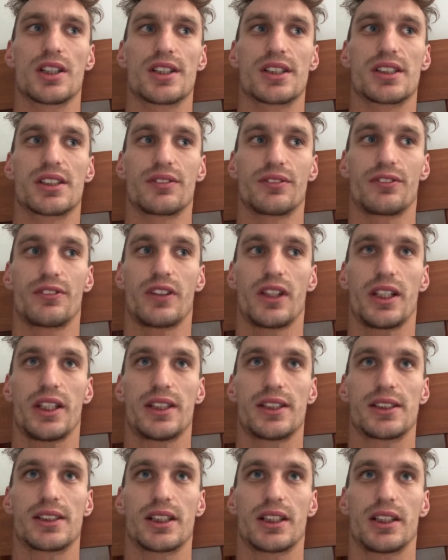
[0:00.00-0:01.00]
some
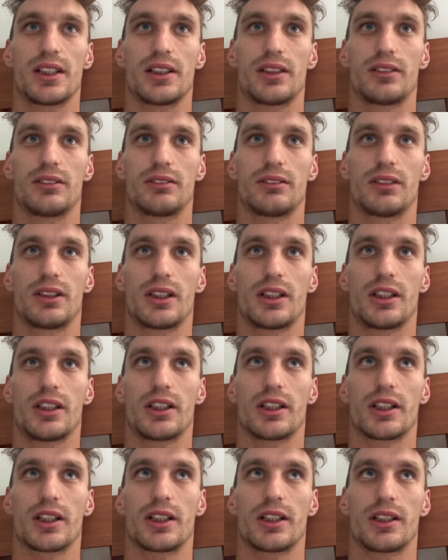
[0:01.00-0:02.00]
fans that, you know,
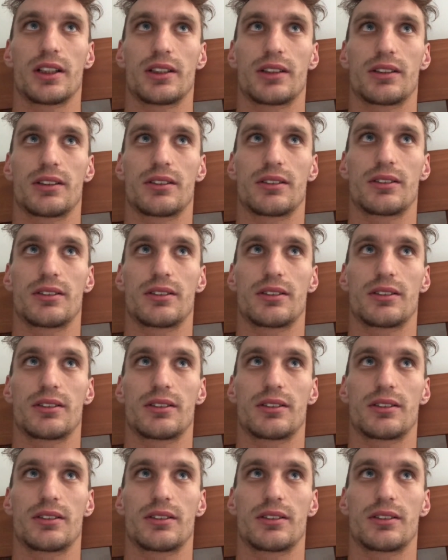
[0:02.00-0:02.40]
are going to